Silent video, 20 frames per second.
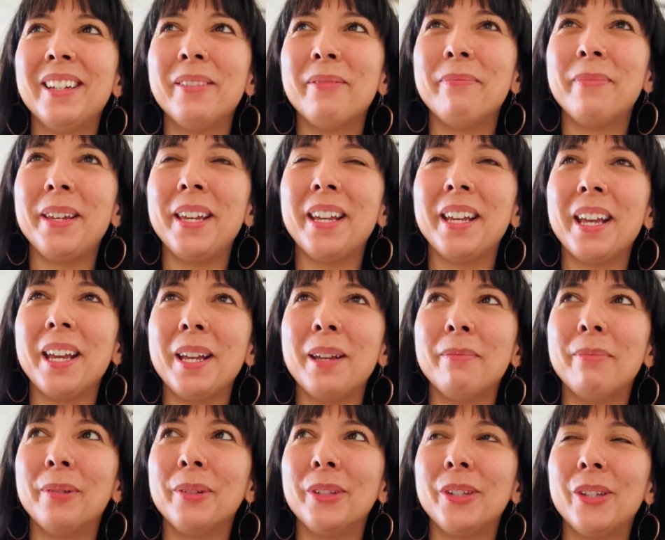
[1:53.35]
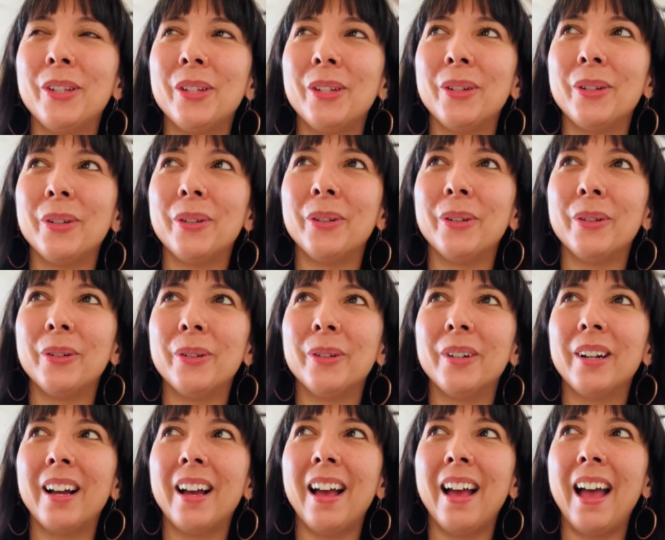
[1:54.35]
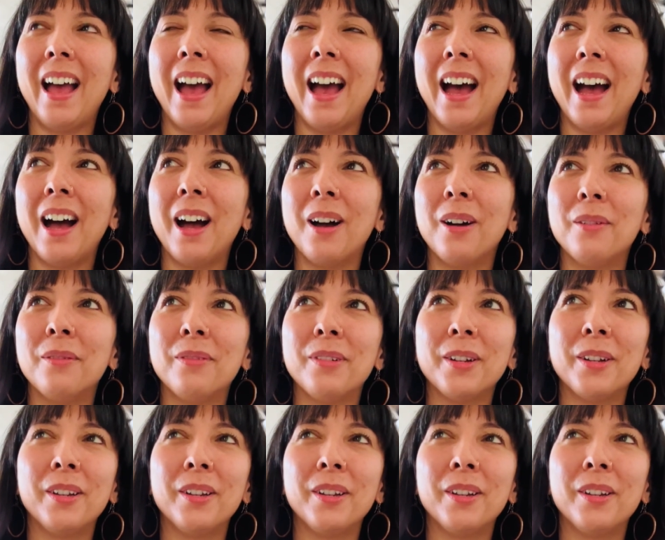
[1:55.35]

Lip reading: being able to have,